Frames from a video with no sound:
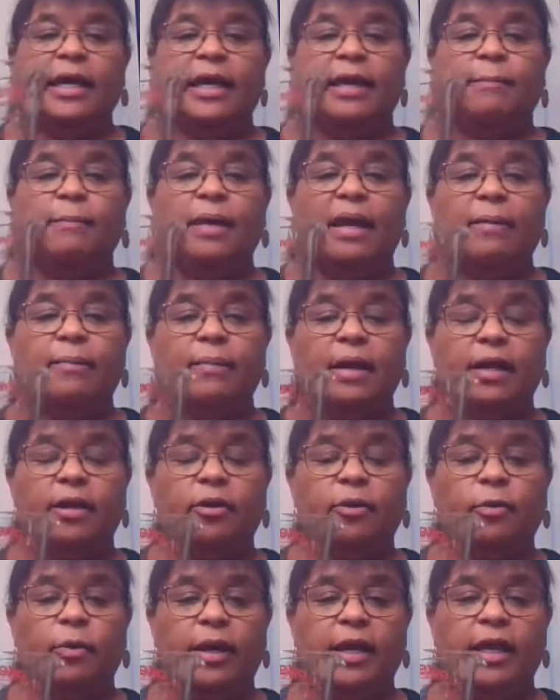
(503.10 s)
in my
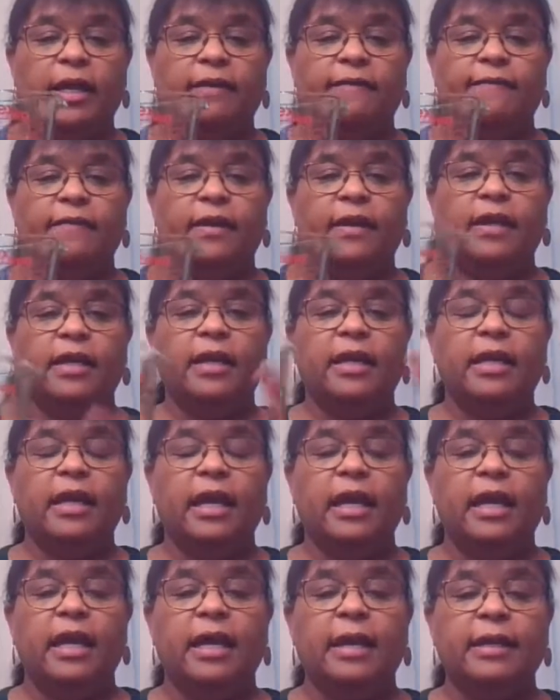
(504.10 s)
microwave,
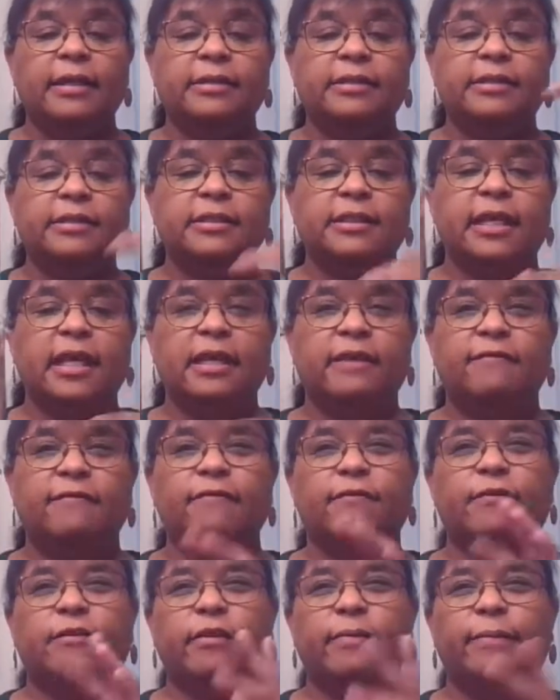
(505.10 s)
and I set
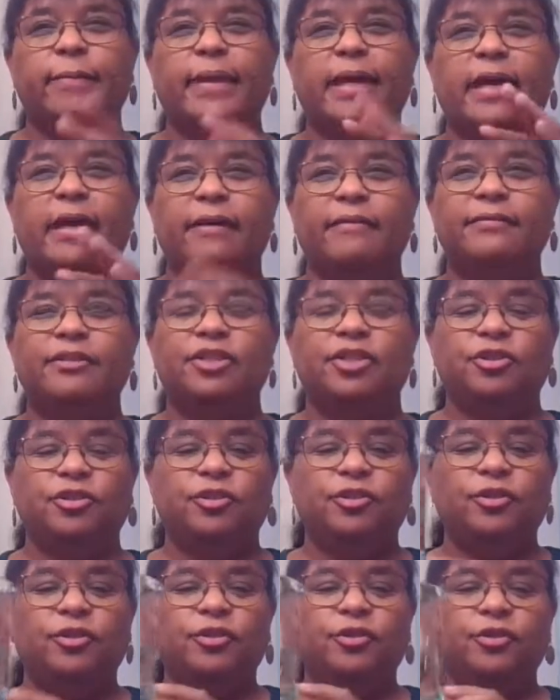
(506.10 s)
it for about
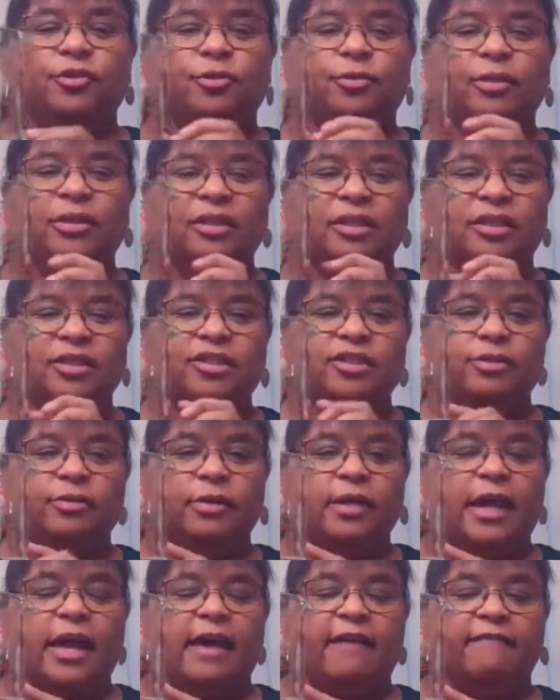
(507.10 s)

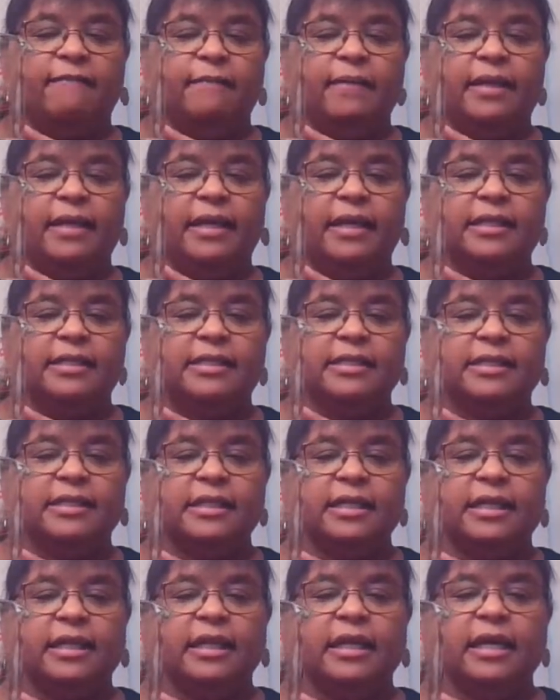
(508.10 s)
2.5
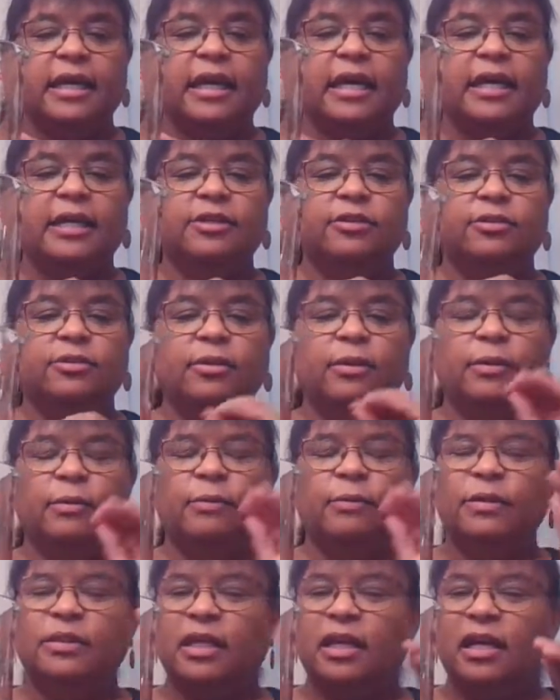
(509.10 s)
minutes till
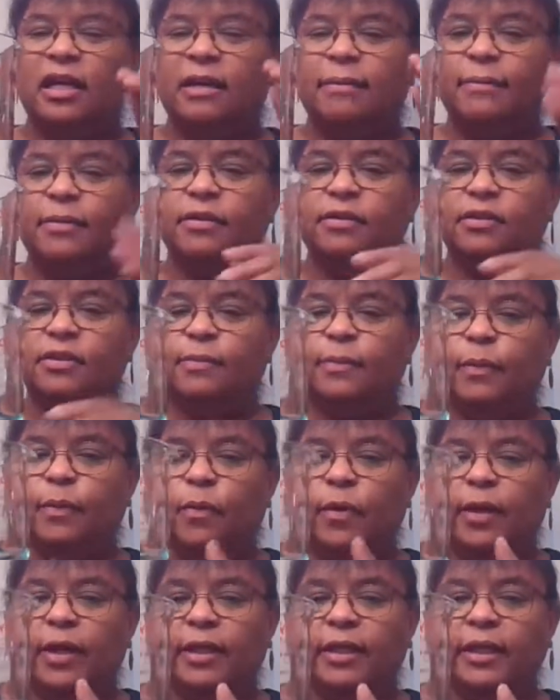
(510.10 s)
it was almost
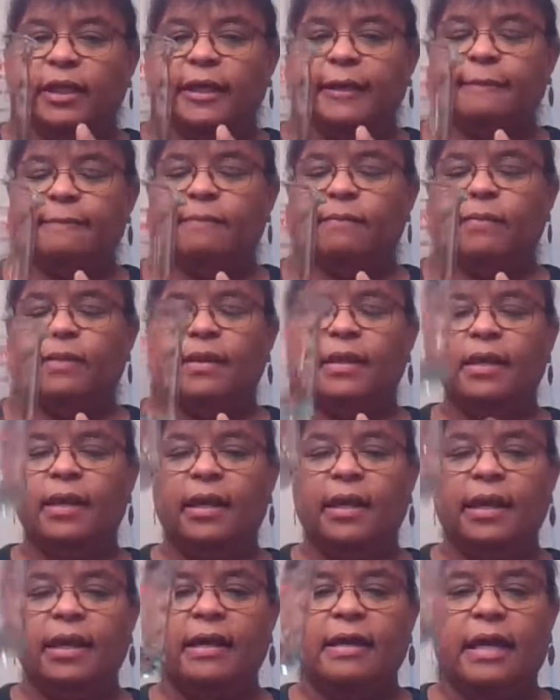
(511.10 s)
boiling.
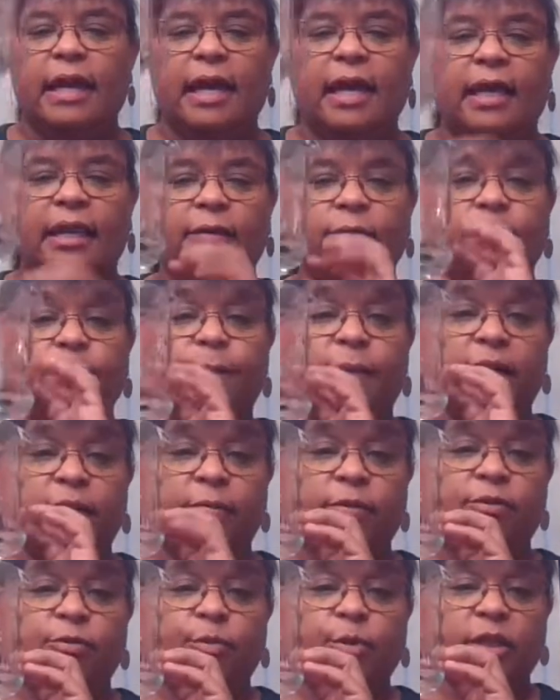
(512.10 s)
But
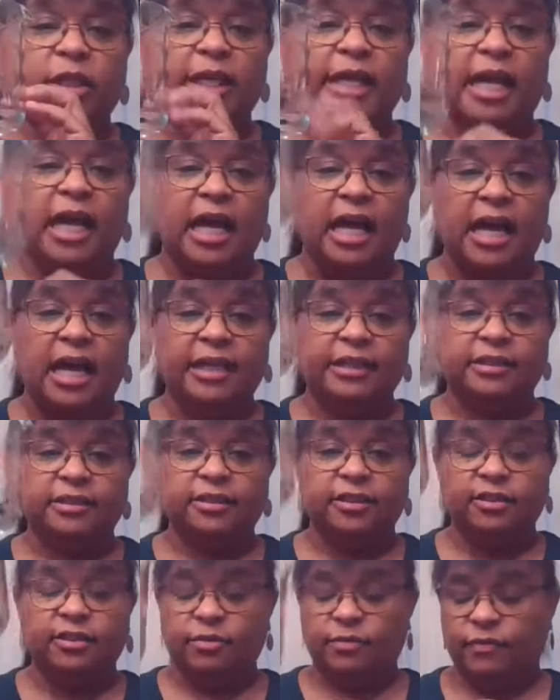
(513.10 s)
it was really hot.
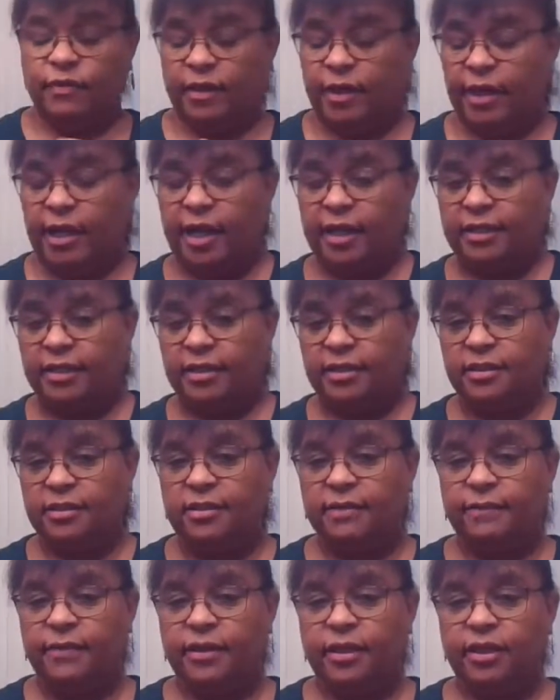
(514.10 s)
So this was very hot. This
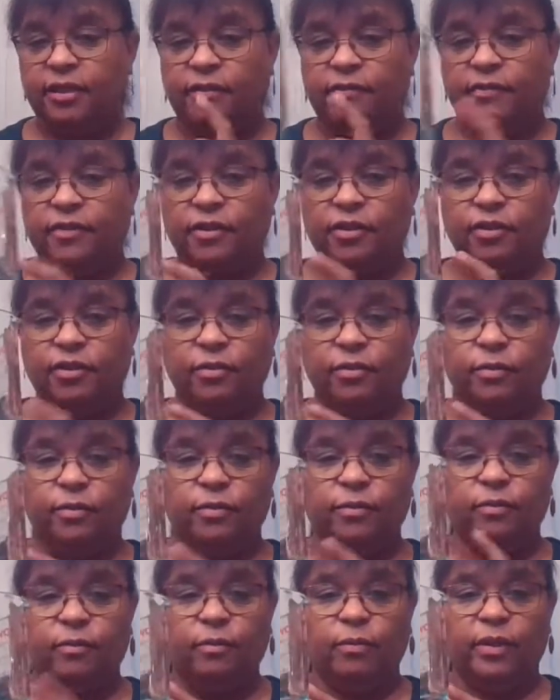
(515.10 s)
is something you have to
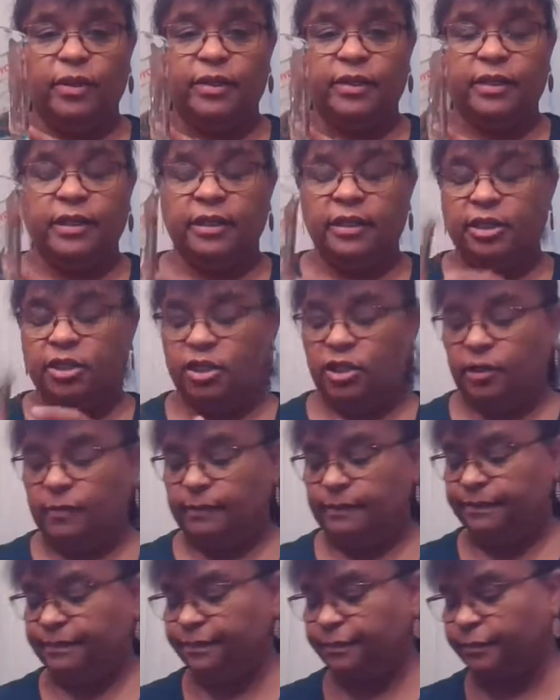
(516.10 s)
do with an
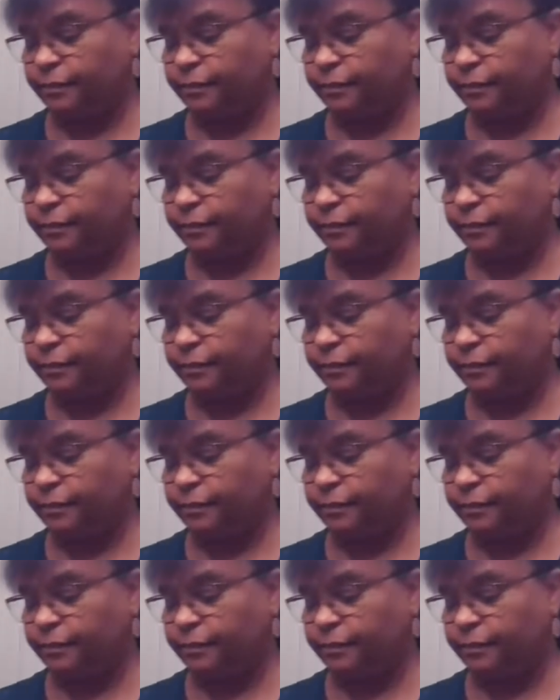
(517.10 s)
adult.